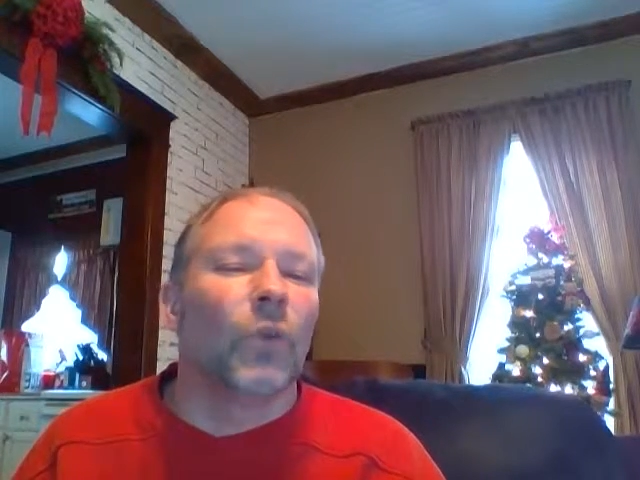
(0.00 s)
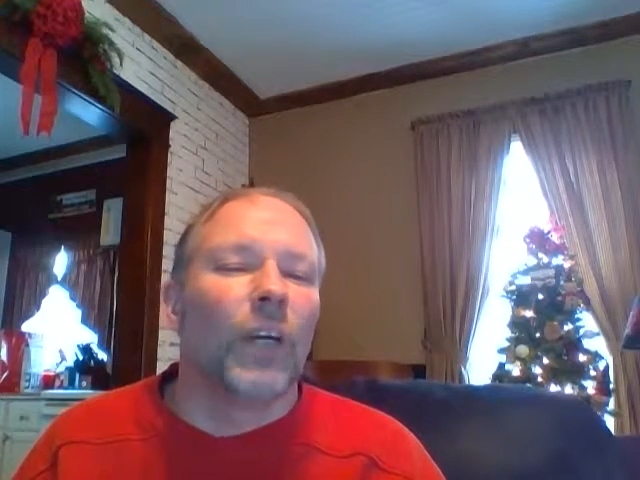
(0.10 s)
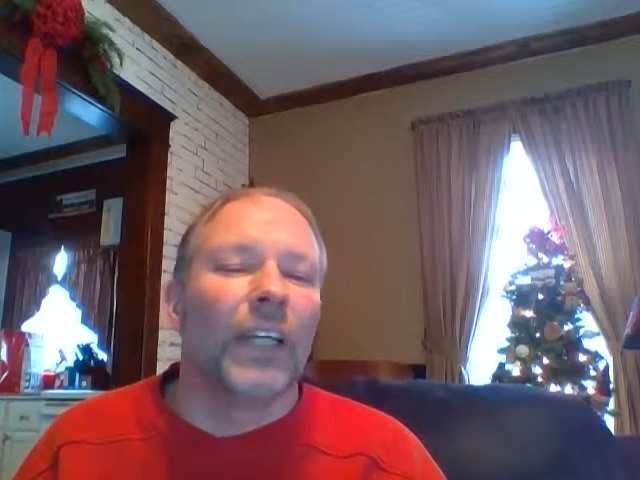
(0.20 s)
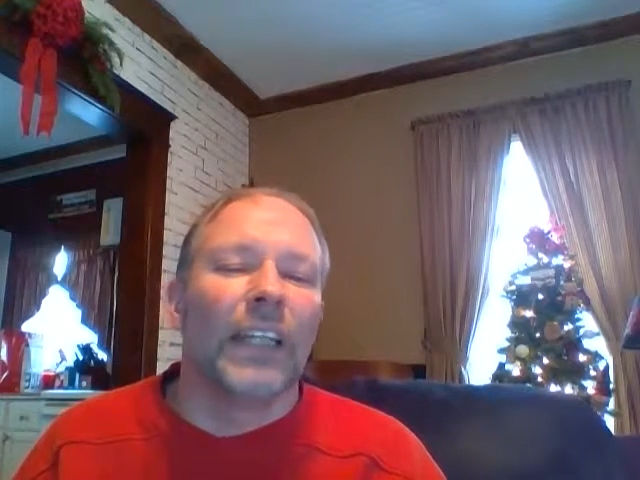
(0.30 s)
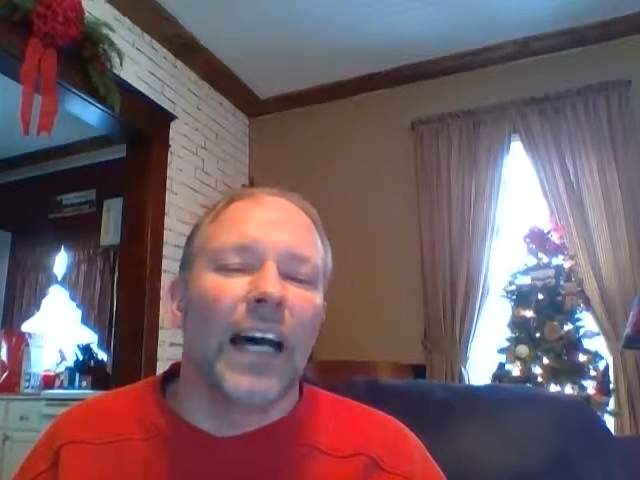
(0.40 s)

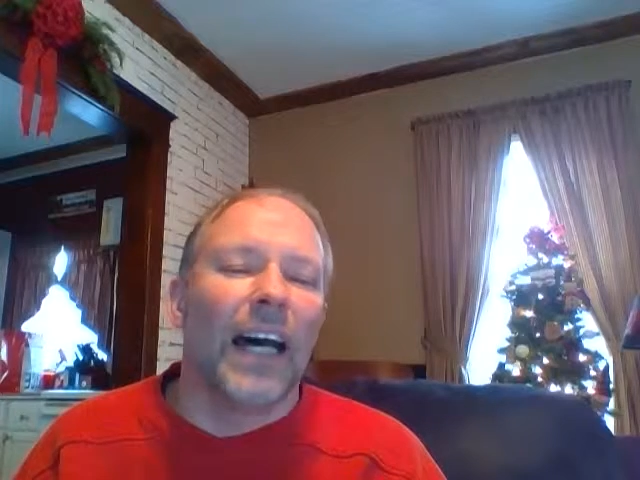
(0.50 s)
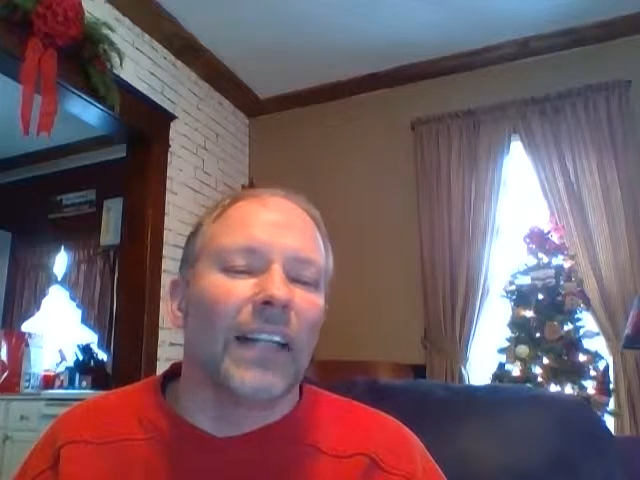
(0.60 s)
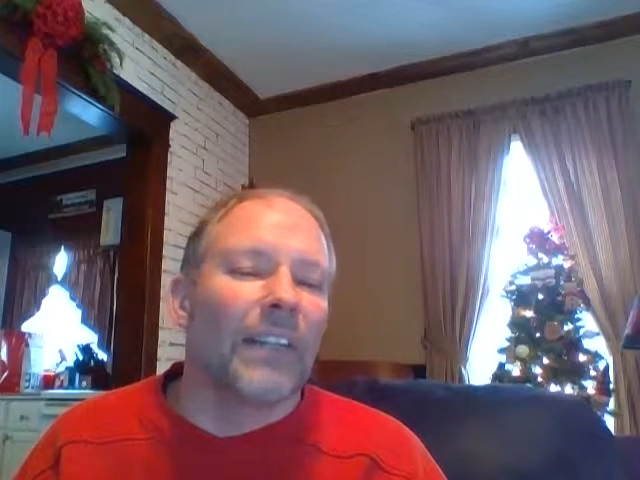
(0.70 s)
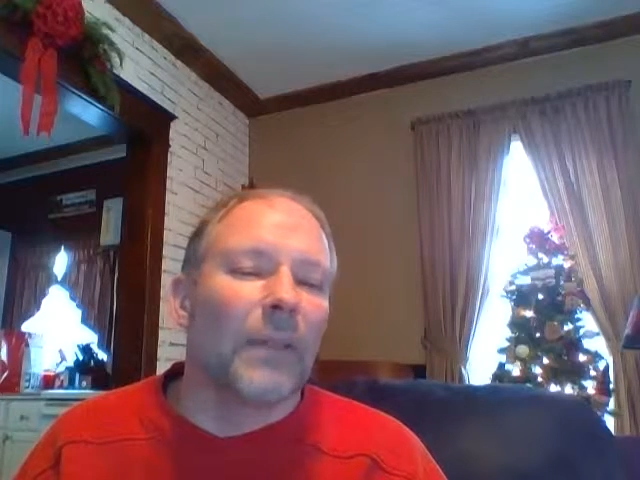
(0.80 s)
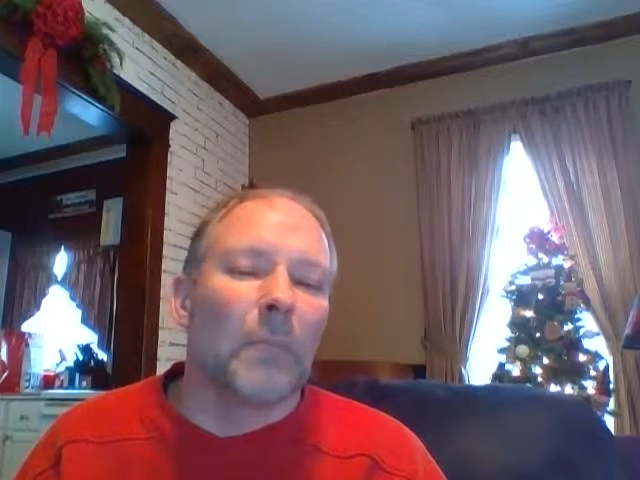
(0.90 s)
right
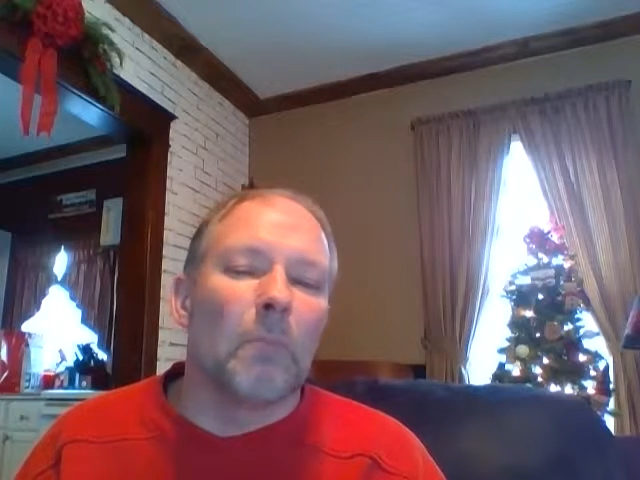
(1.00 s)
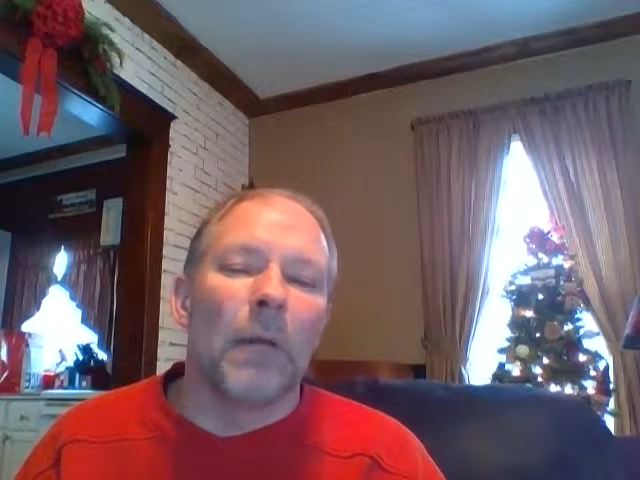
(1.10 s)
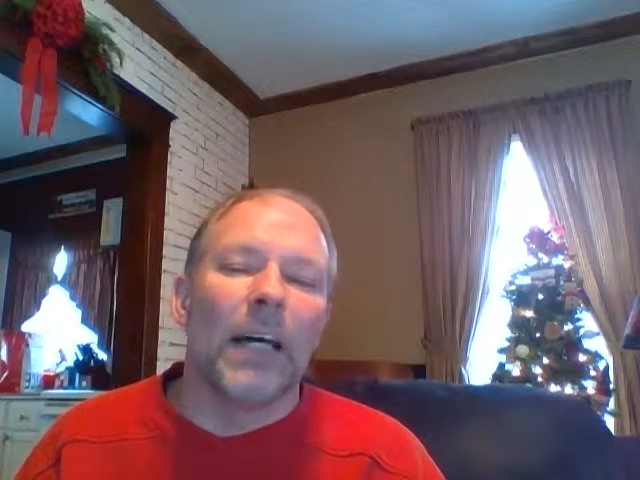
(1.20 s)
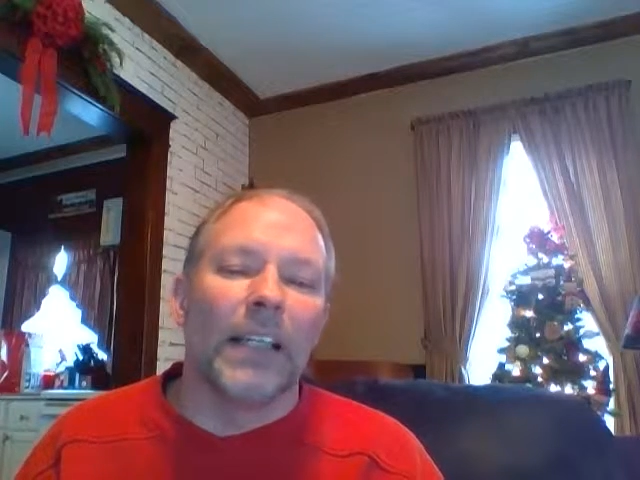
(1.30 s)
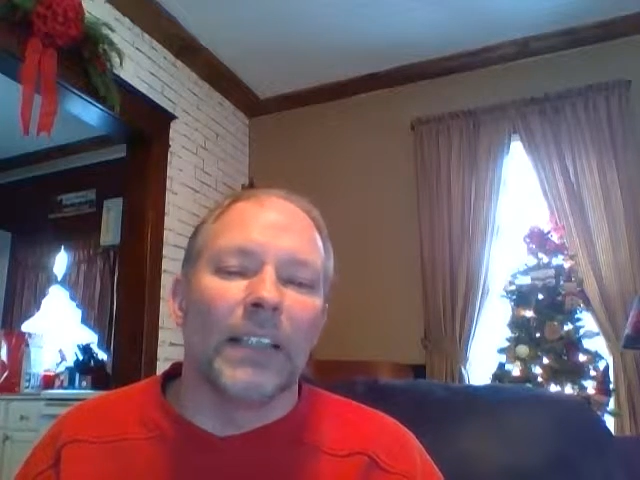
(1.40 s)
out of their
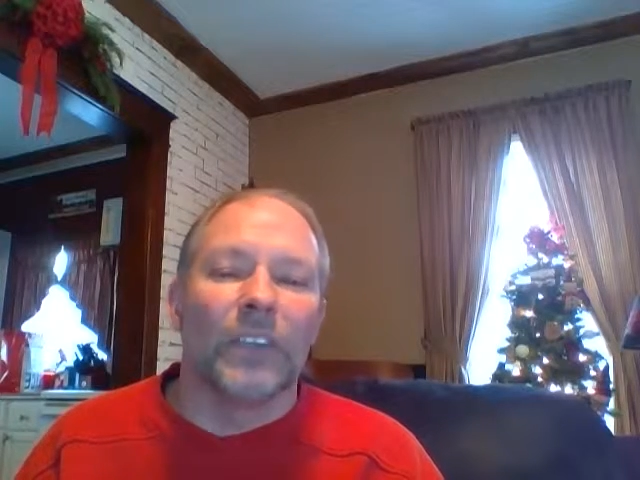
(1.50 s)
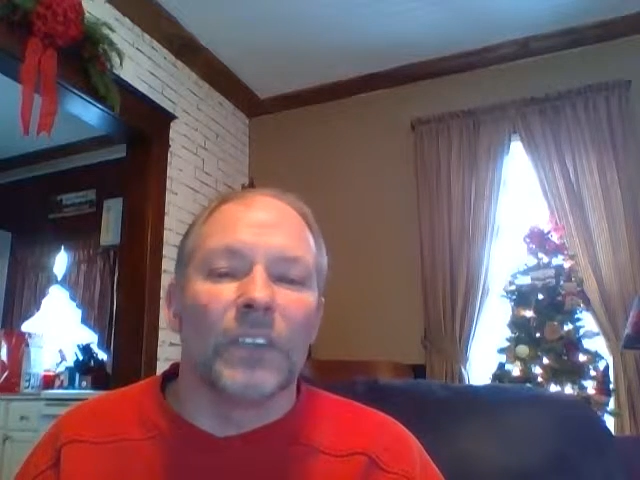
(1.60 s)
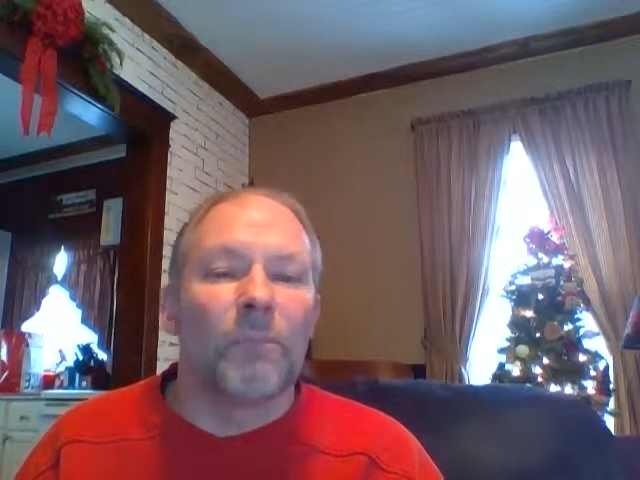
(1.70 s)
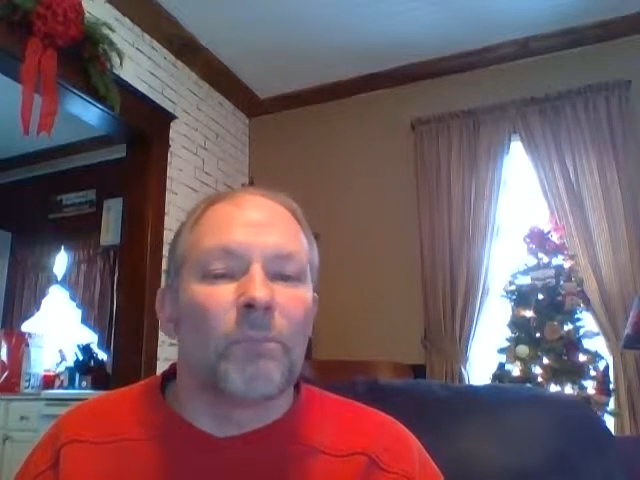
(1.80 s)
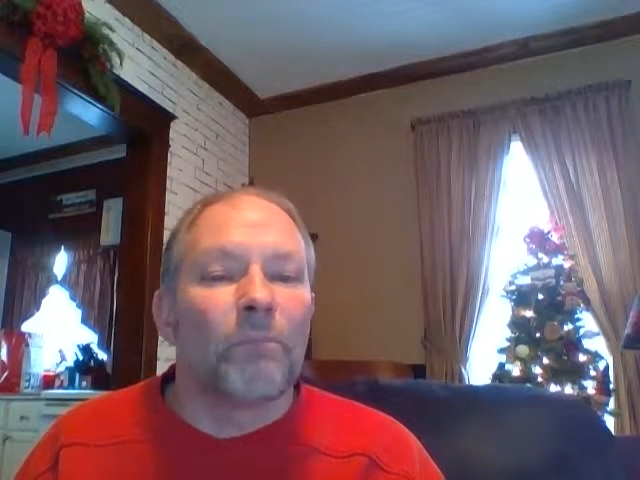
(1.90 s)

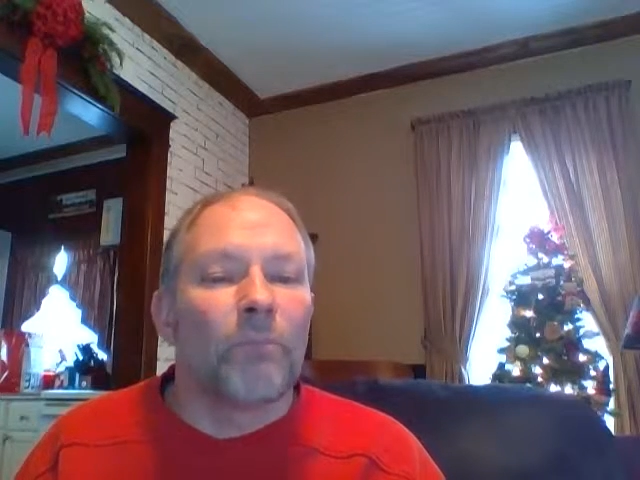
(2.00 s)
minds.